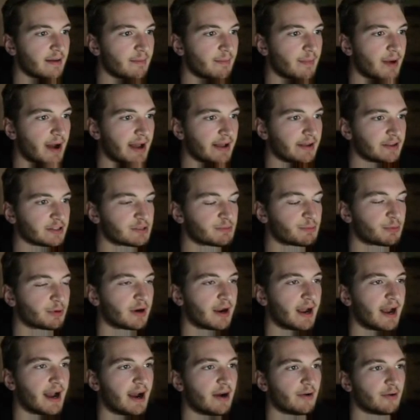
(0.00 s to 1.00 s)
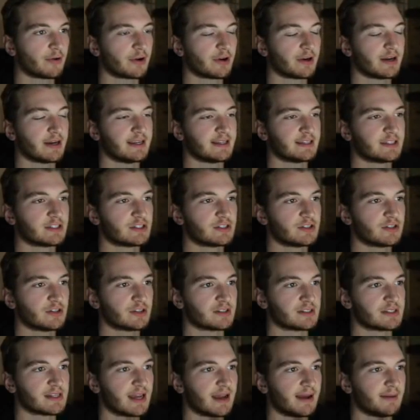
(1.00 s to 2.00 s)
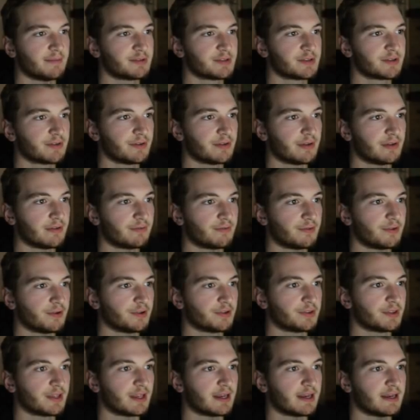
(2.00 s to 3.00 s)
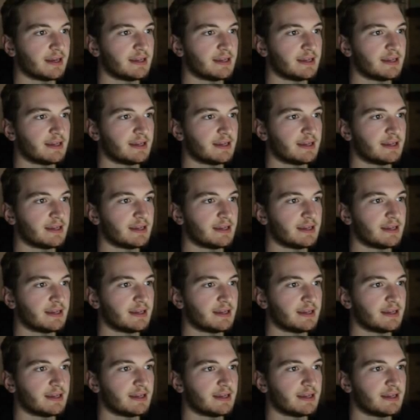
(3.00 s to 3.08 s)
miles per hour it's just absolutely filthy